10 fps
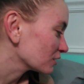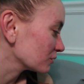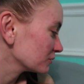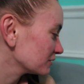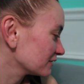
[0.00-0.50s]

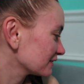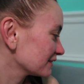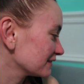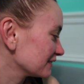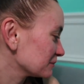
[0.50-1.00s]
No, you're
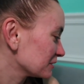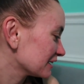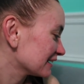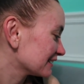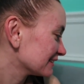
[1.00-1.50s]
not gonna give
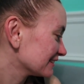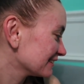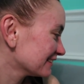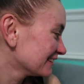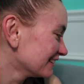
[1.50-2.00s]
me a kiss?
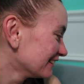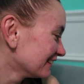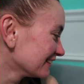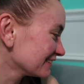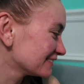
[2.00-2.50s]

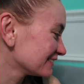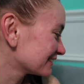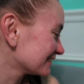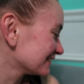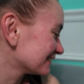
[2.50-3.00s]
You're
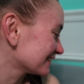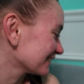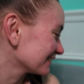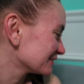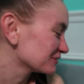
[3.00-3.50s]
just gonna
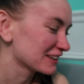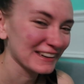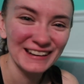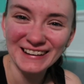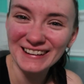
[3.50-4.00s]
stare at
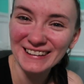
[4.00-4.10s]
me?